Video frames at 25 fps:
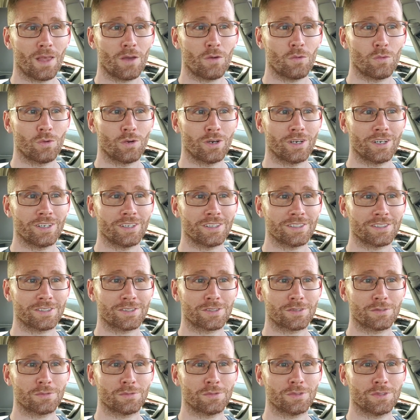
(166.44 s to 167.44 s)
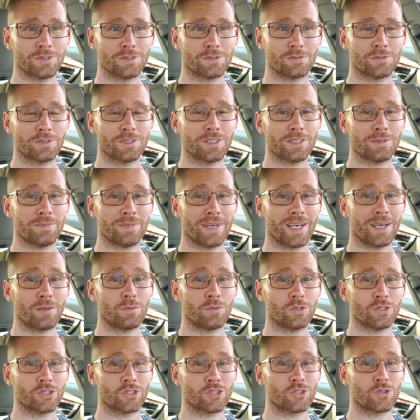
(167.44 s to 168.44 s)
was really bad,
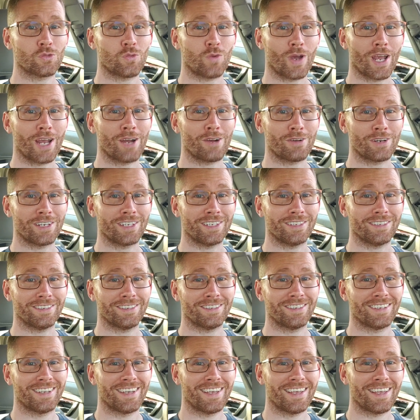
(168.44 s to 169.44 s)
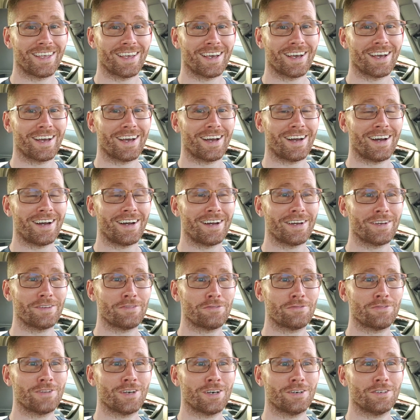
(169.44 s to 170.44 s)
was swearing. I
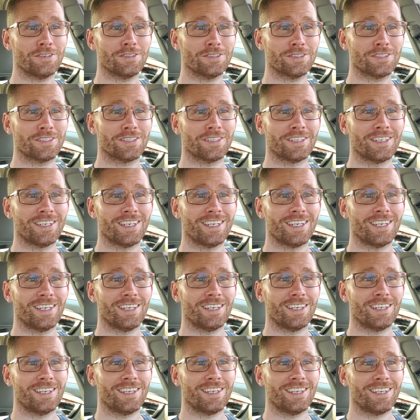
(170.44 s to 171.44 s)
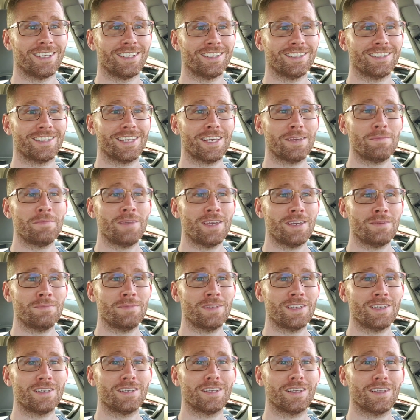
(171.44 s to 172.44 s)
felt they made
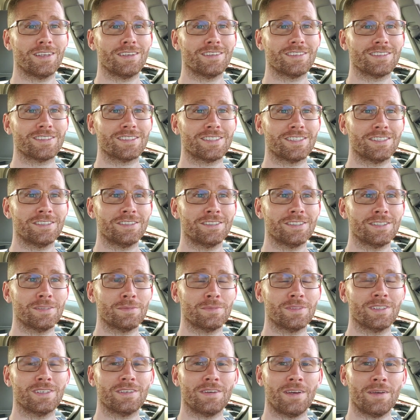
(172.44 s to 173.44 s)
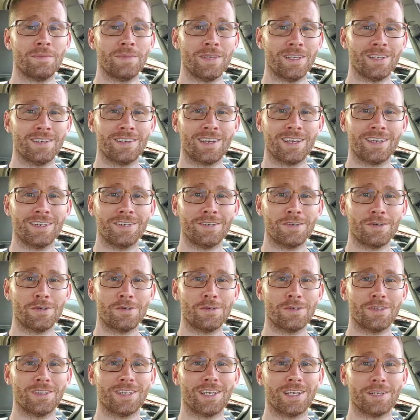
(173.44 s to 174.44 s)
me seriously believe. I mean, I
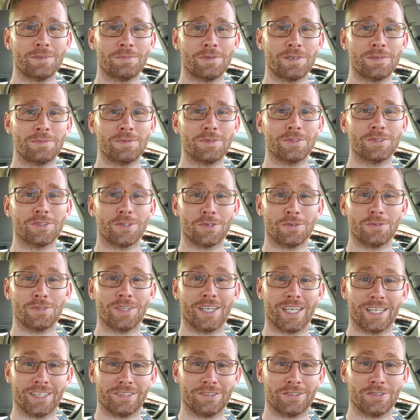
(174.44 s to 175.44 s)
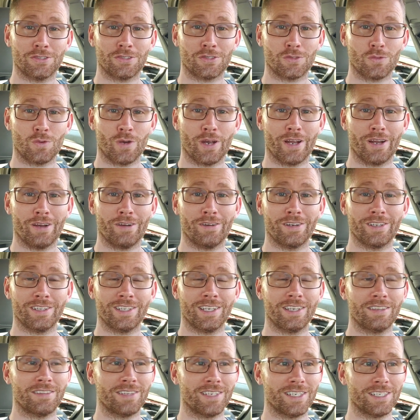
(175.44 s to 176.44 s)
know a lot of people don't like to swear and
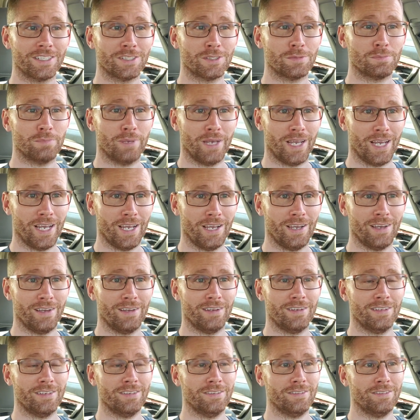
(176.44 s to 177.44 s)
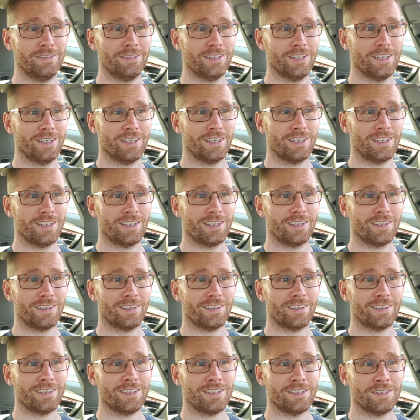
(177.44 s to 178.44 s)
they think it's bad,
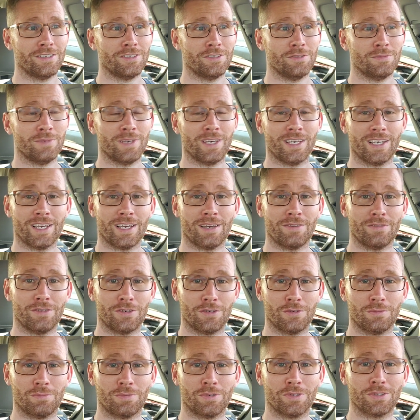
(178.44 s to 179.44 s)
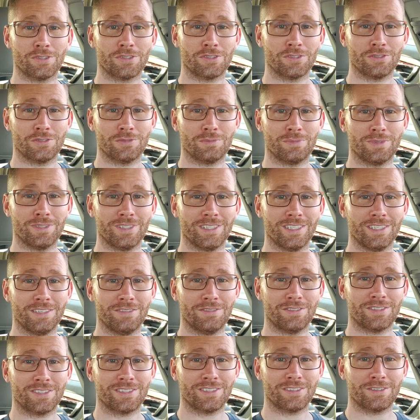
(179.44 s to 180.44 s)
and you may have your own personal
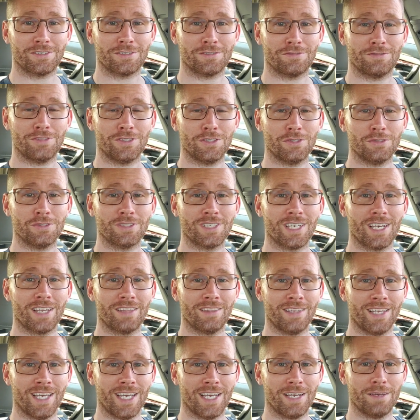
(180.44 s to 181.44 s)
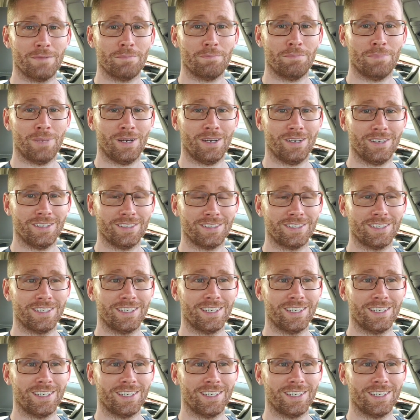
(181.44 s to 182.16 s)
beliefs or views on that, but